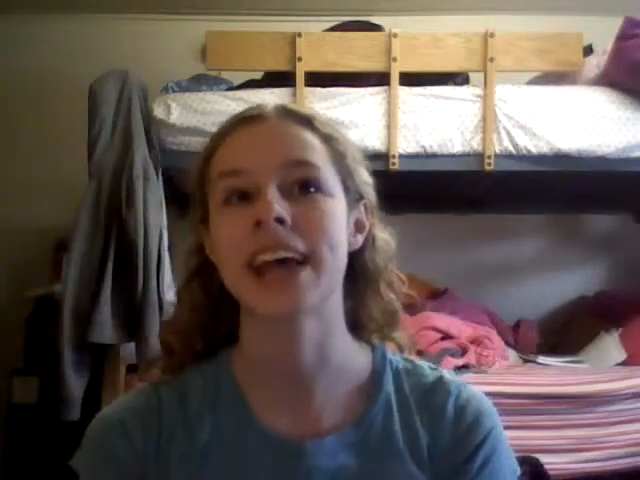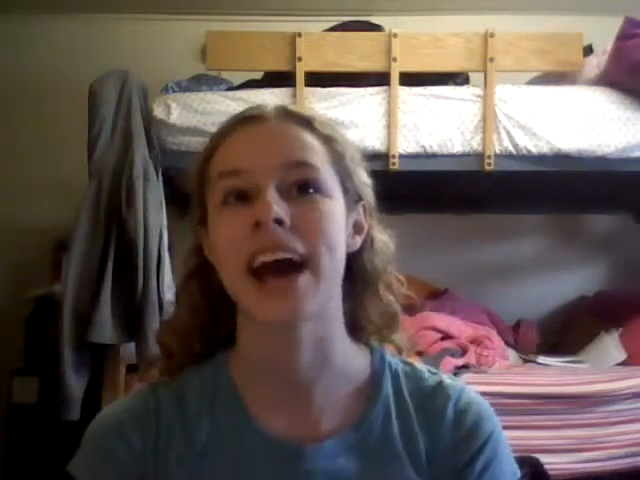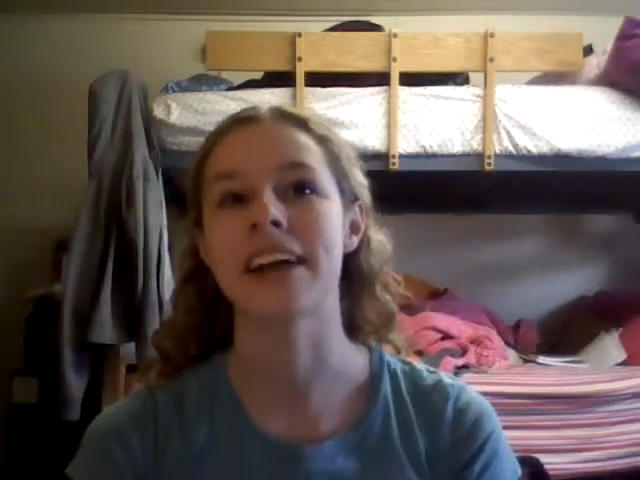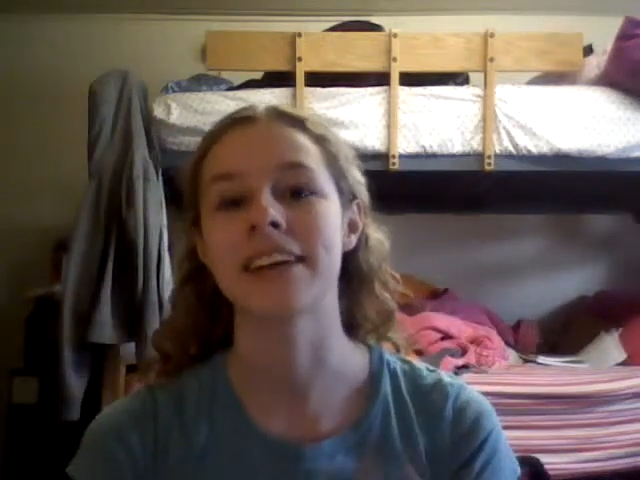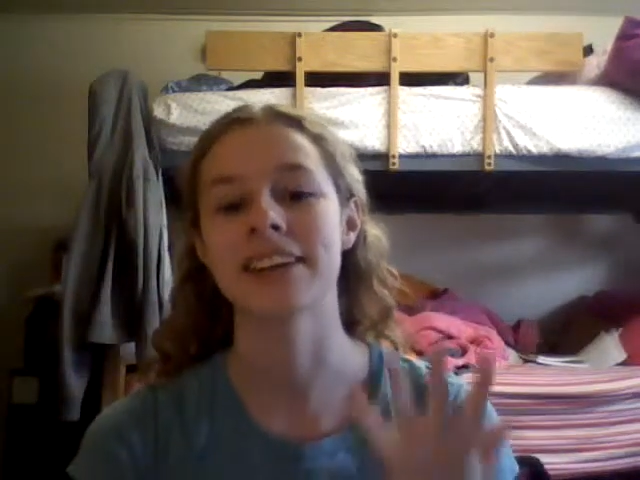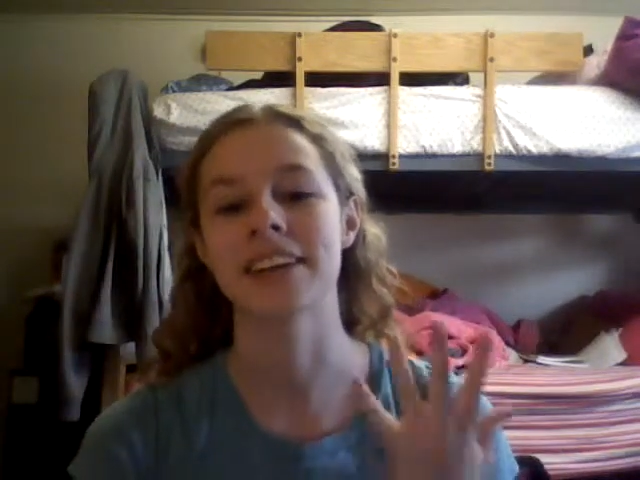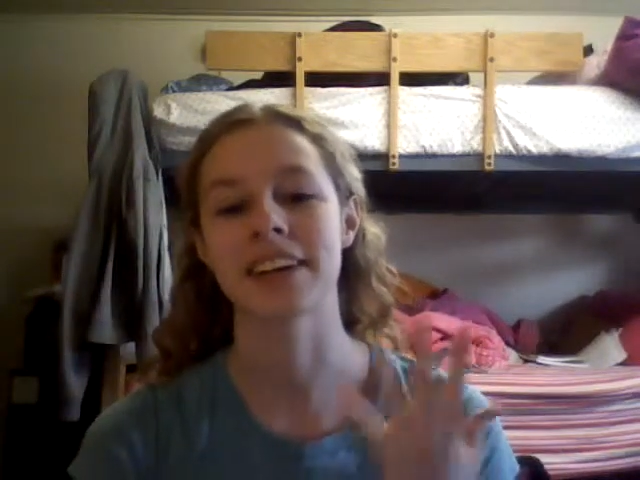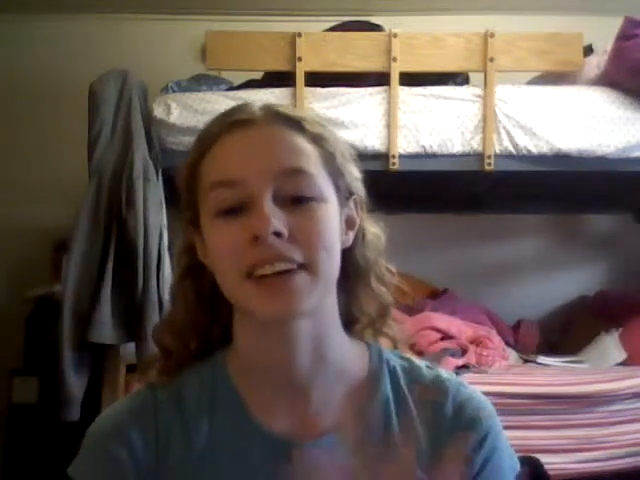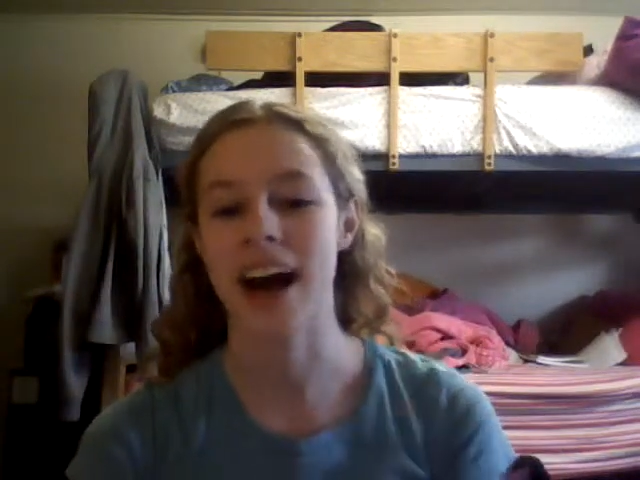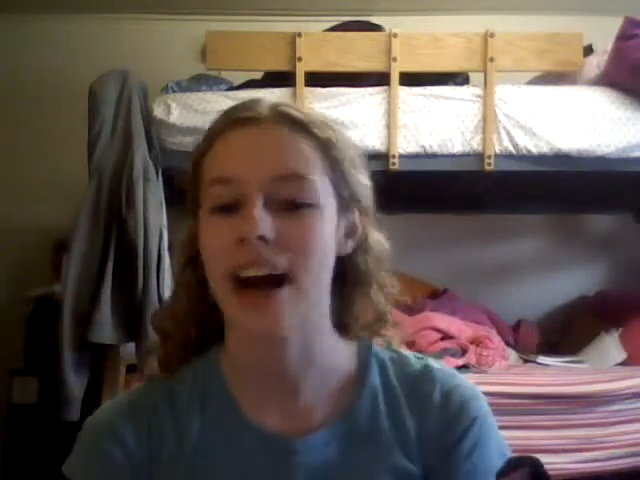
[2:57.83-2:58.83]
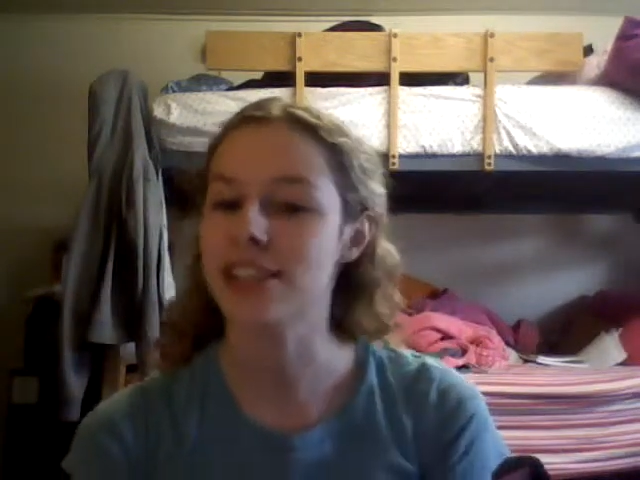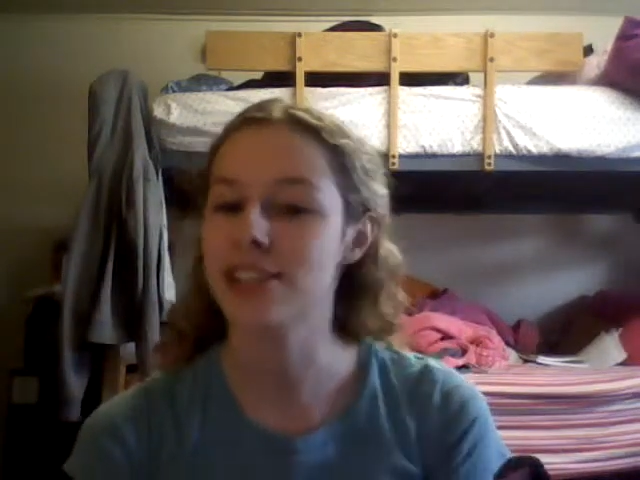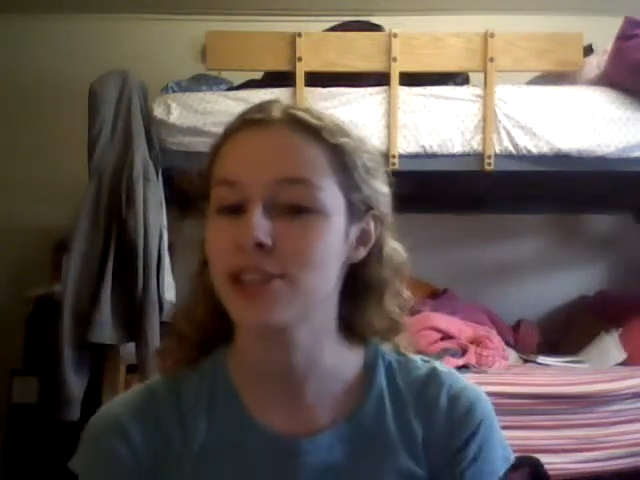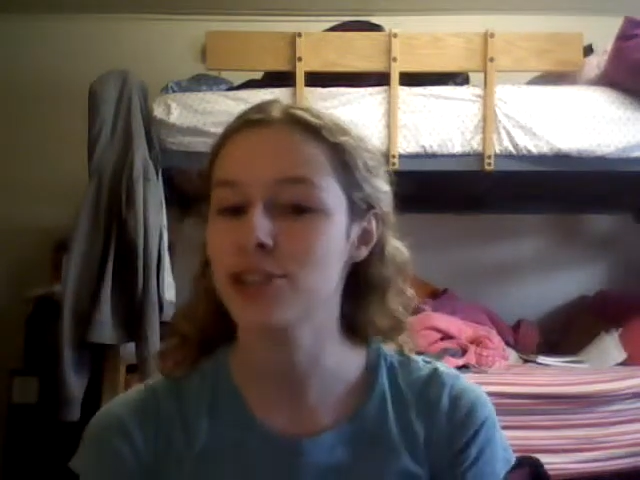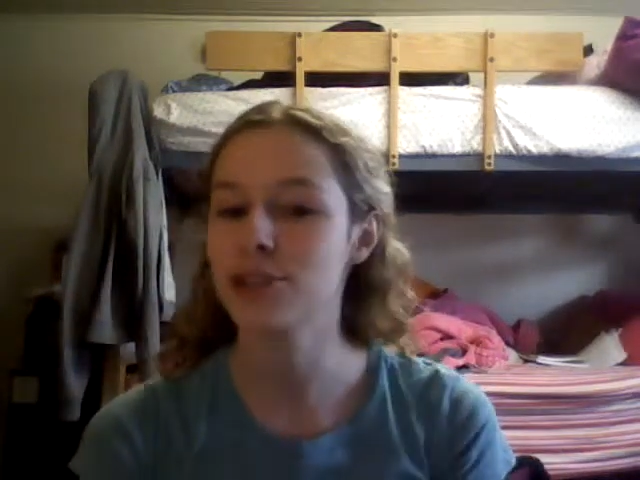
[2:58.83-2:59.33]
and the
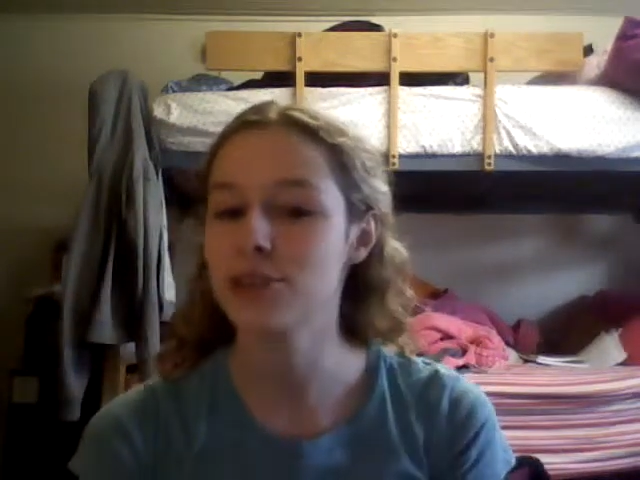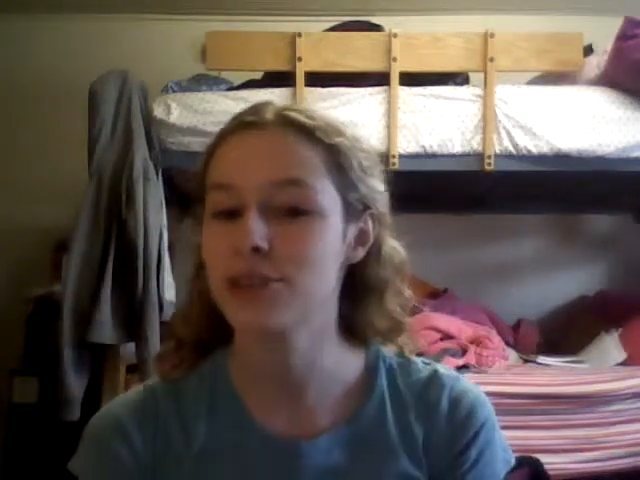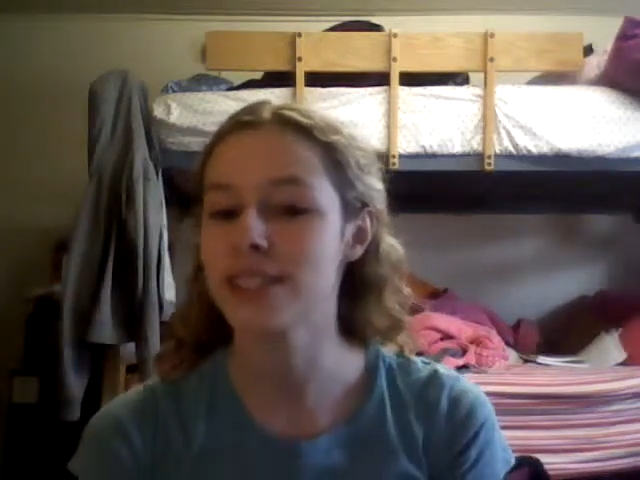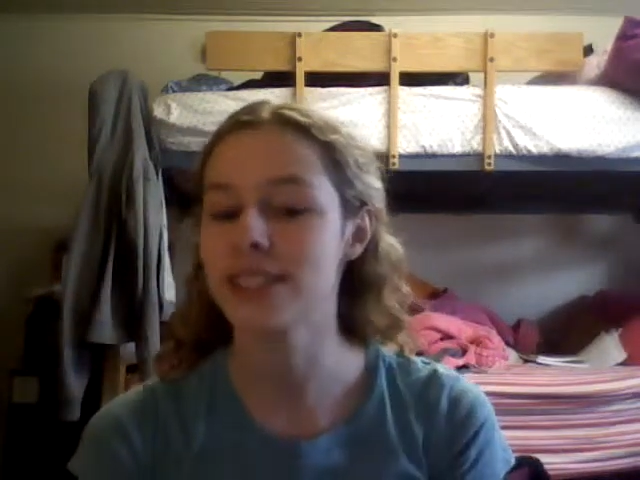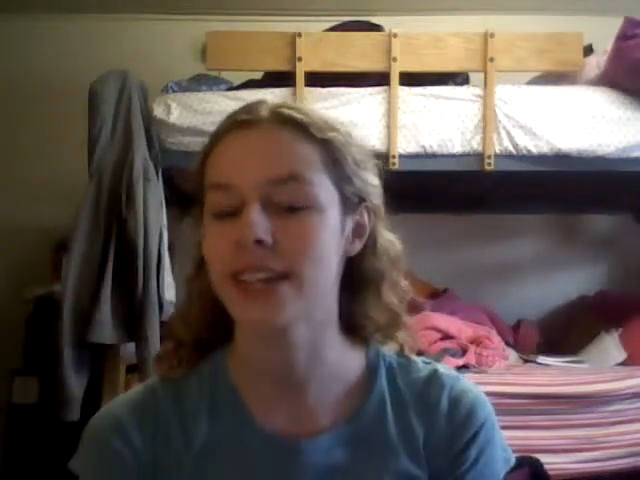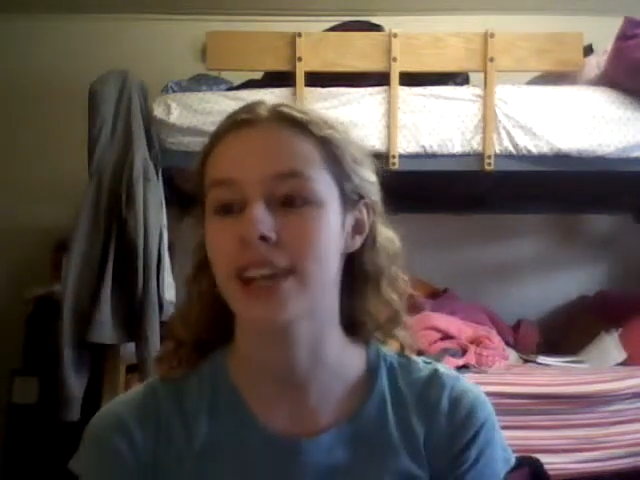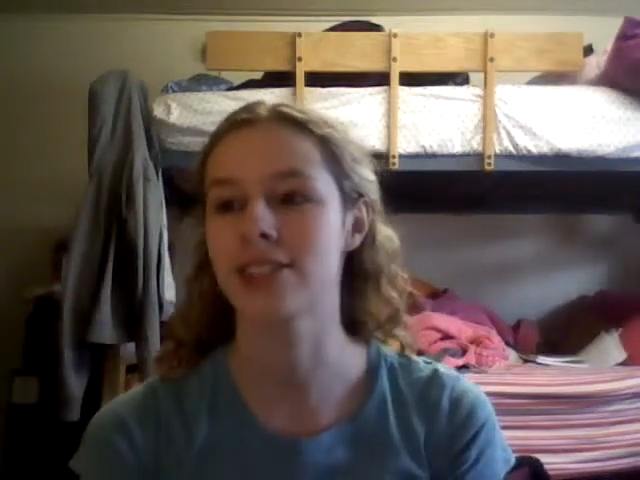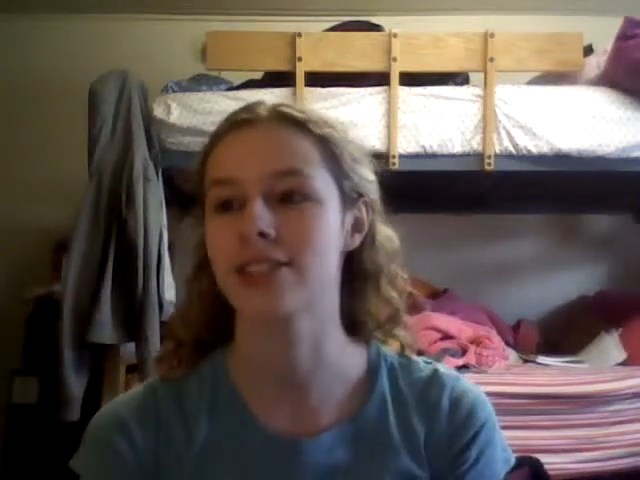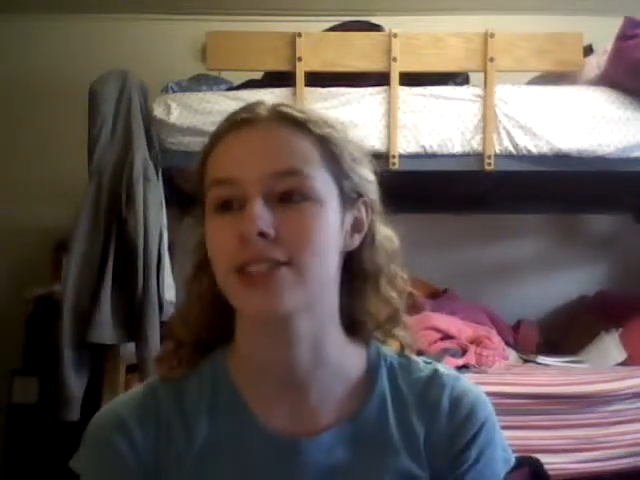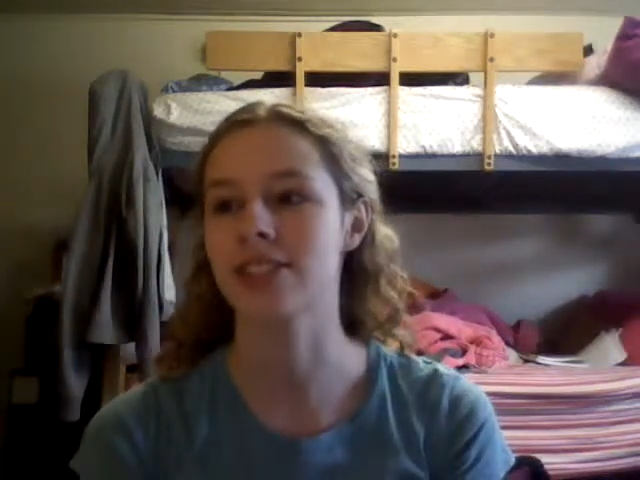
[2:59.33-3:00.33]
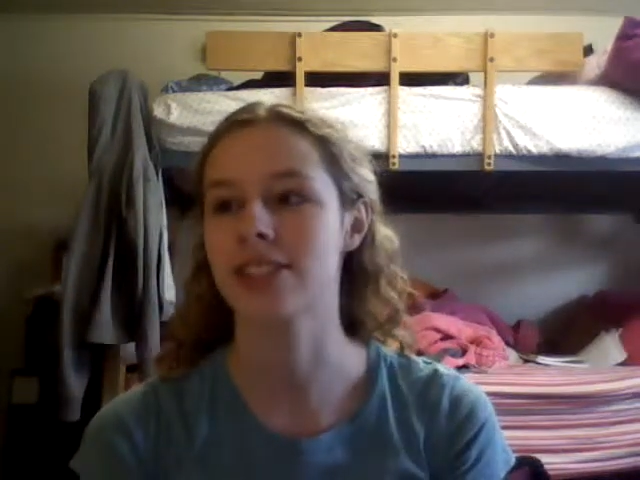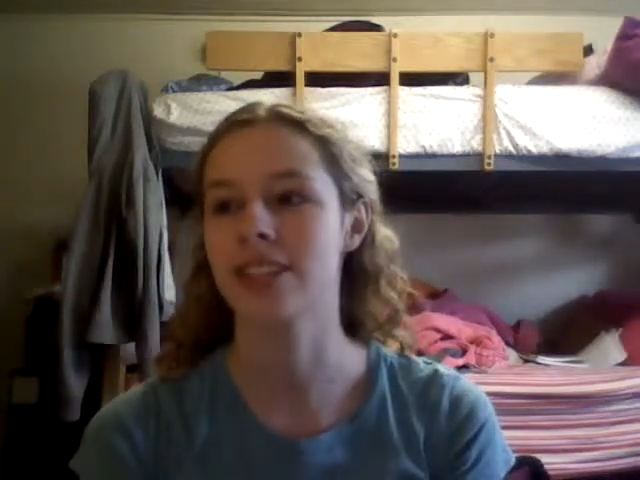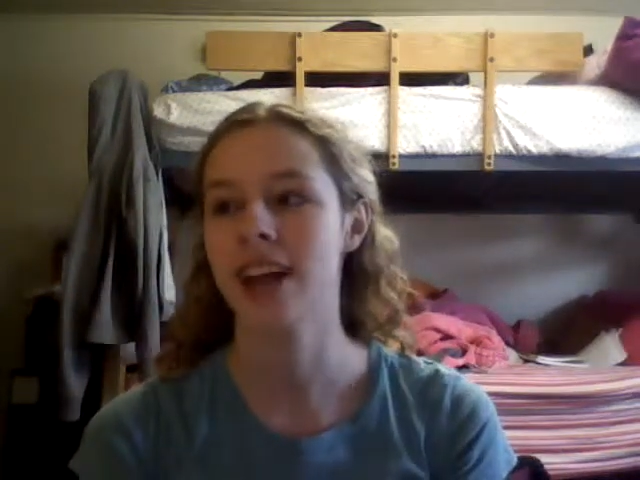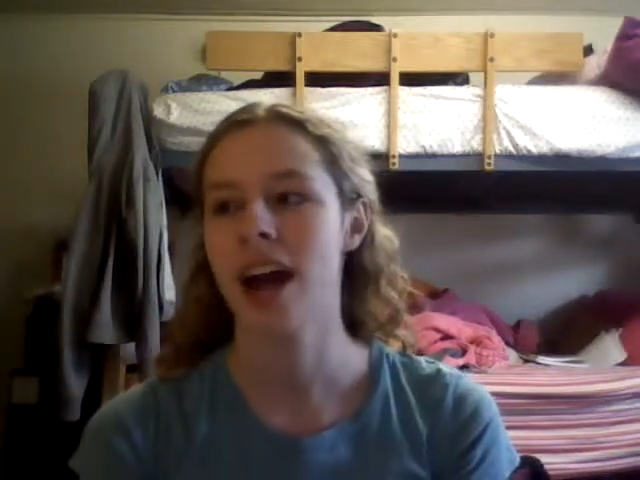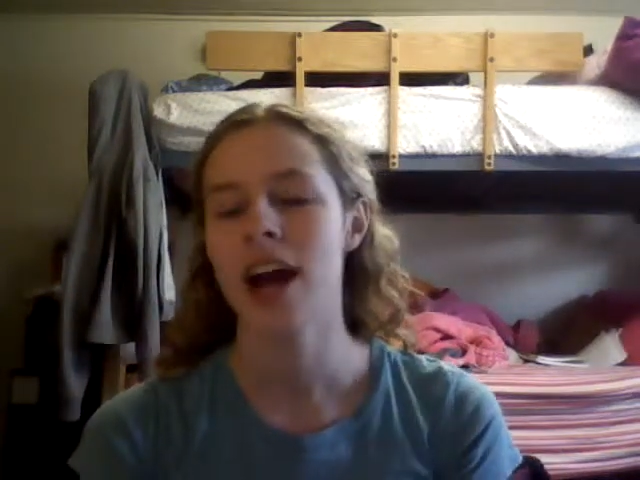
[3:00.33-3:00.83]
costumes. Just,
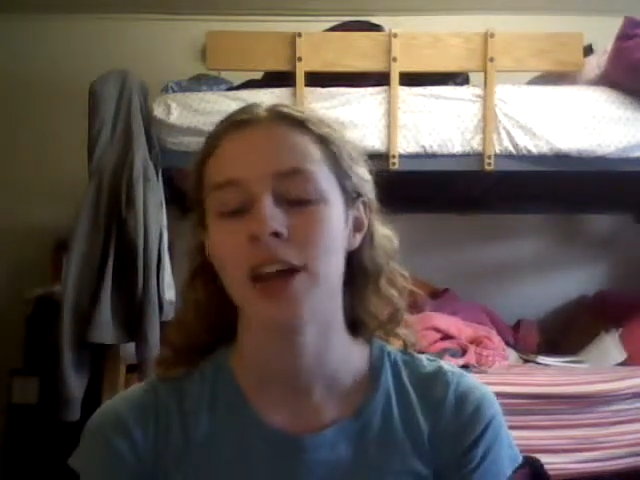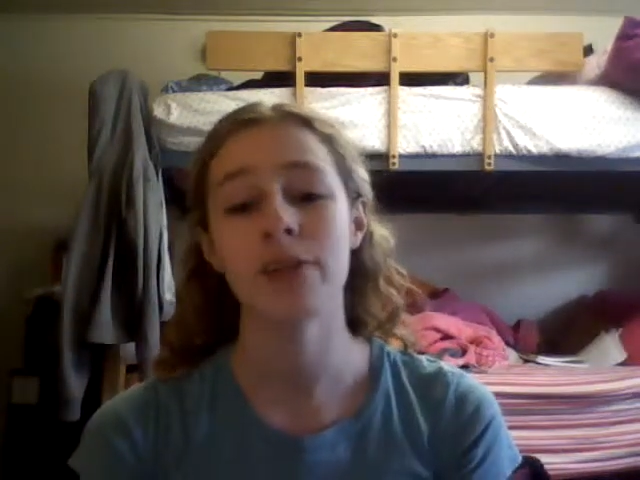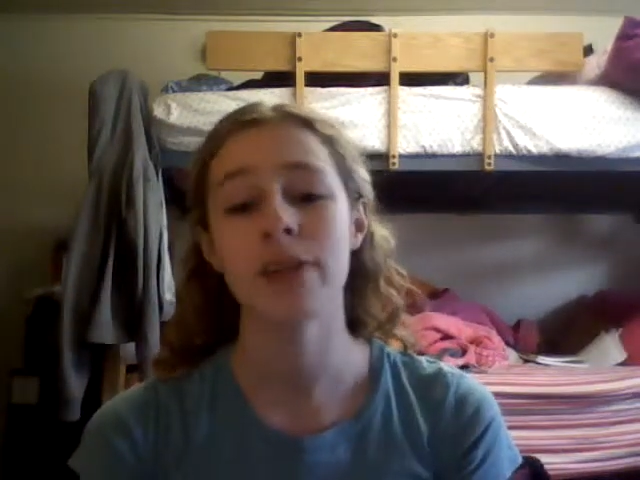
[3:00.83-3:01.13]
you